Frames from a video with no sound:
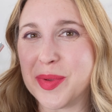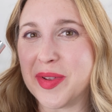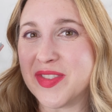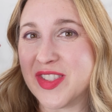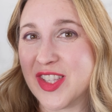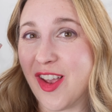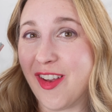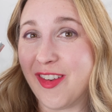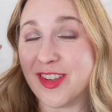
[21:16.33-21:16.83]
We have
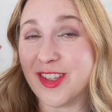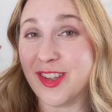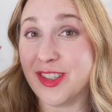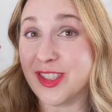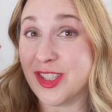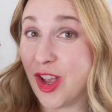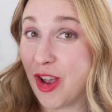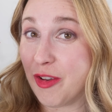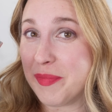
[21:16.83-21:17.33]
soft,
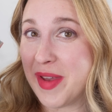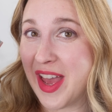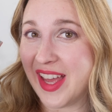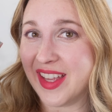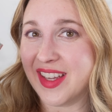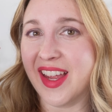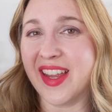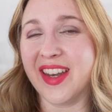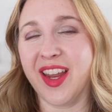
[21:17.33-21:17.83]
soft
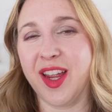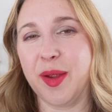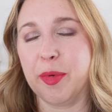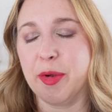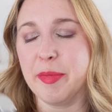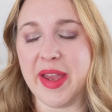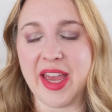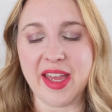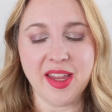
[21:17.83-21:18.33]
matte and
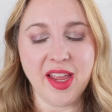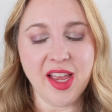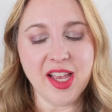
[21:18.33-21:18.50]
hyper matte.